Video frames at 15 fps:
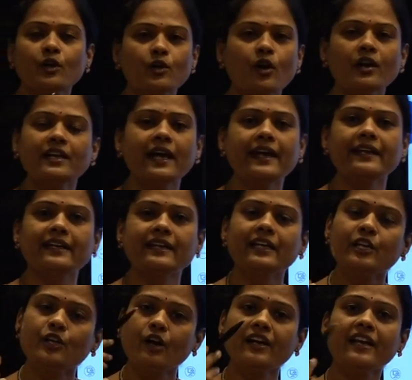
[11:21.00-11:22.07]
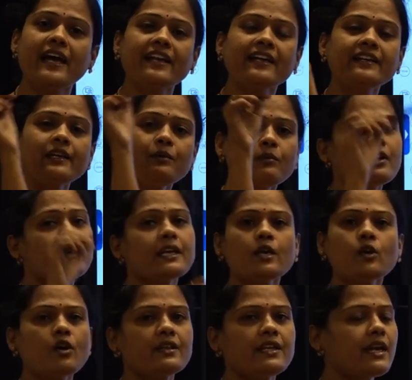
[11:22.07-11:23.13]
not direct, you are directly working
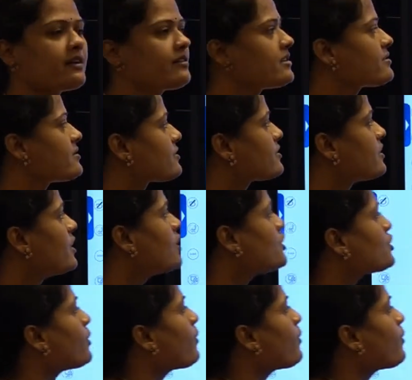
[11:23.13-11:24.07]
on the addresses. So